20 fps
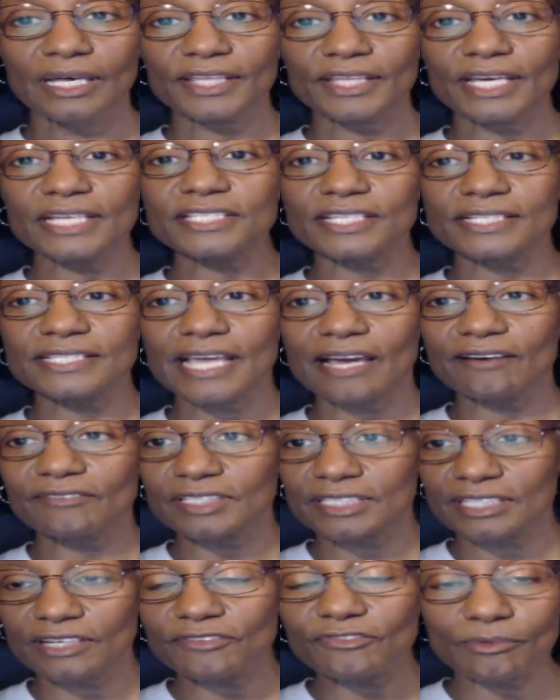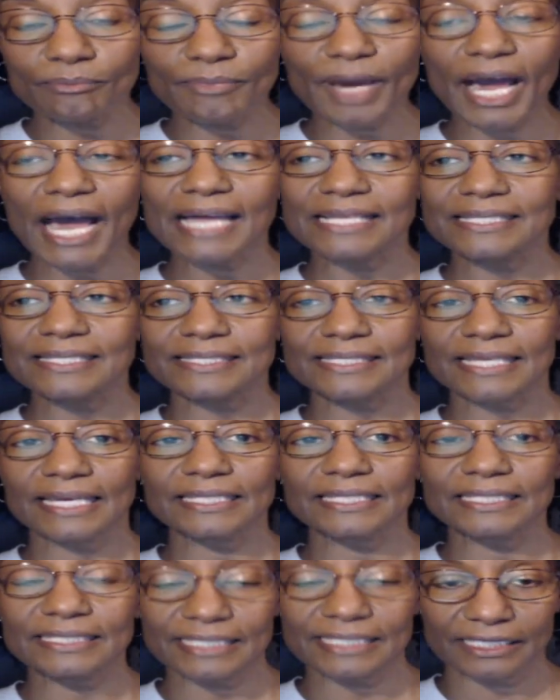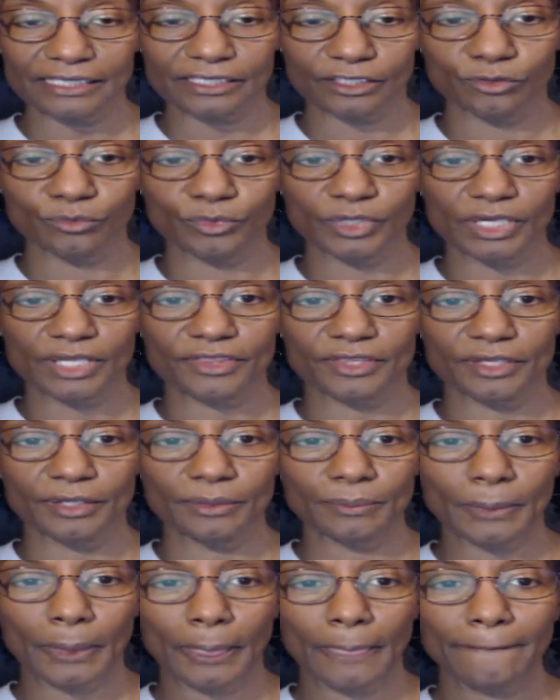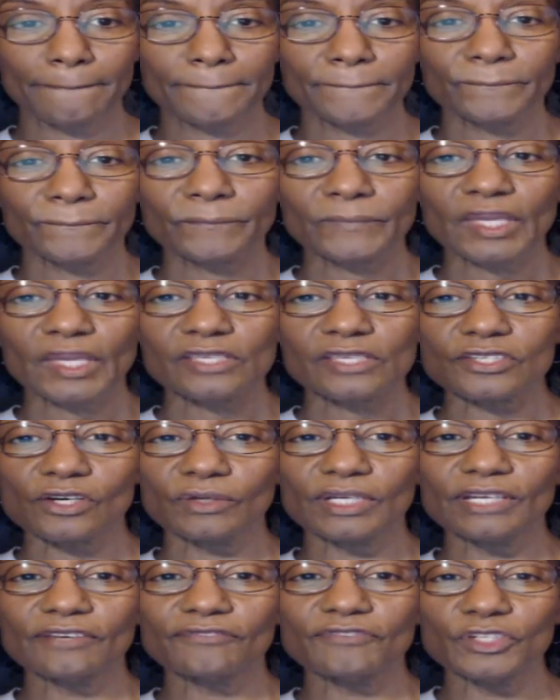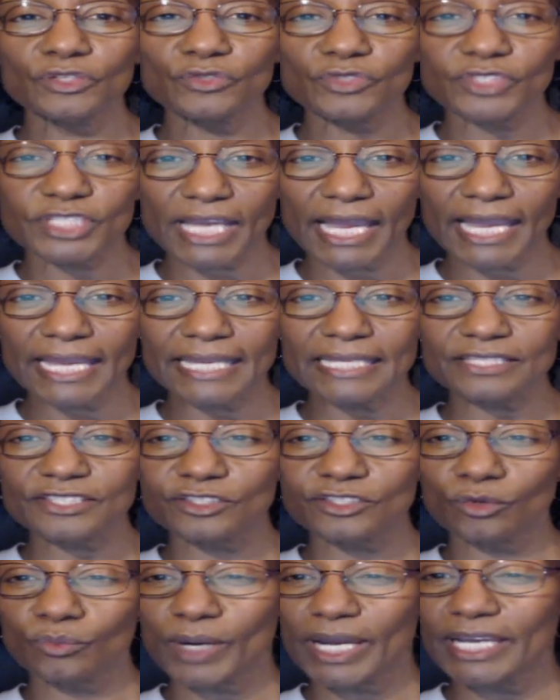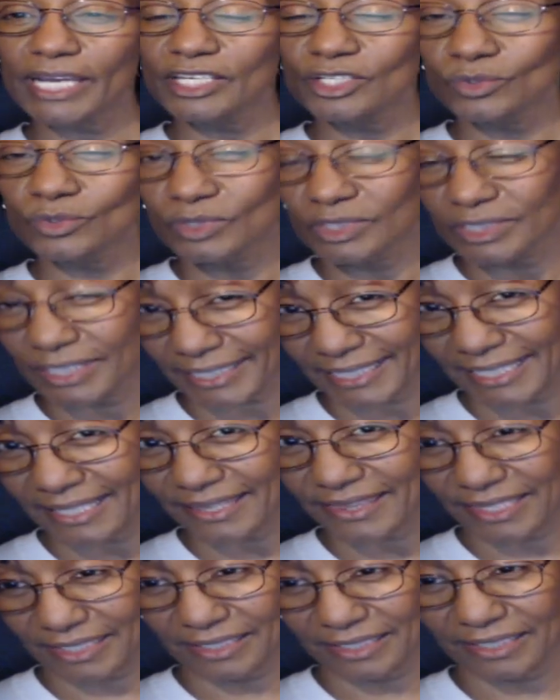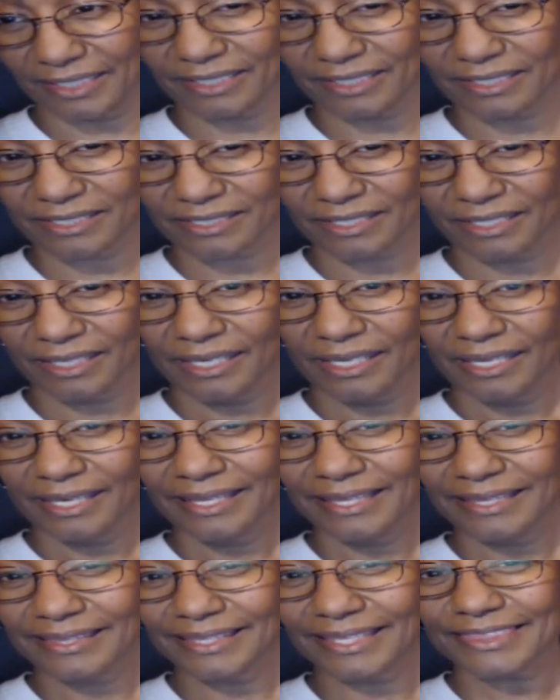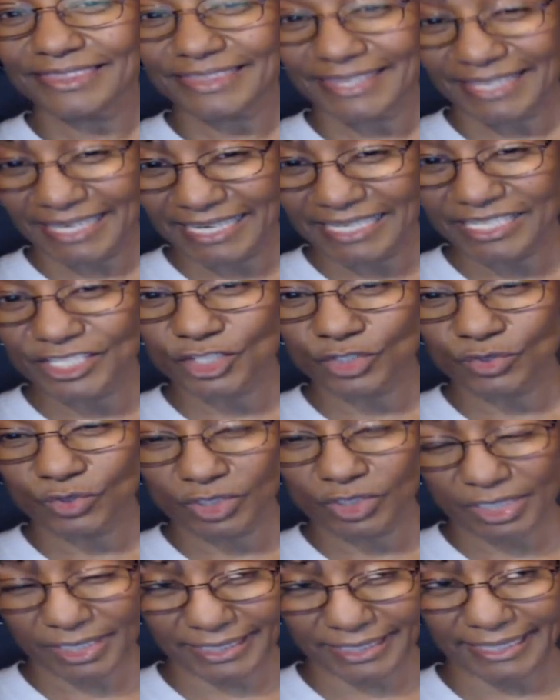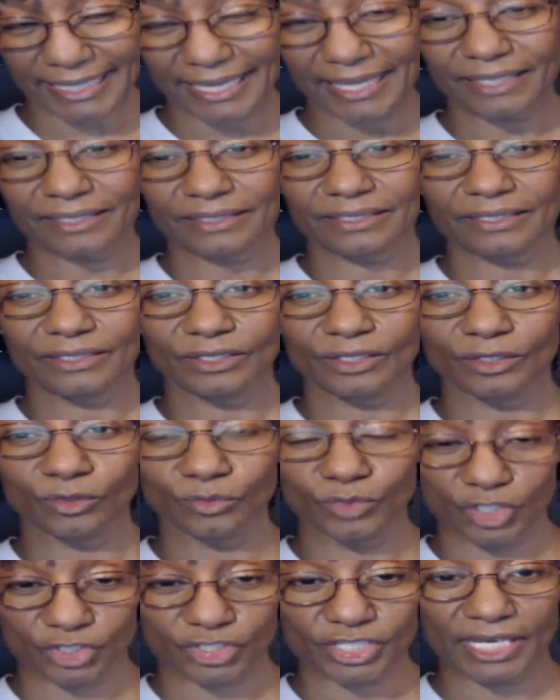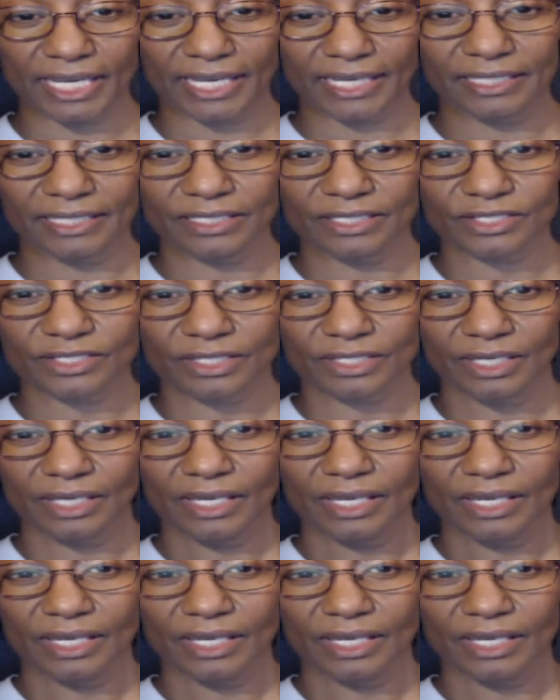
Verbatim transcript: They just have a different mindset in dealing with them. So if you change the way you look at things, the things you look at will change.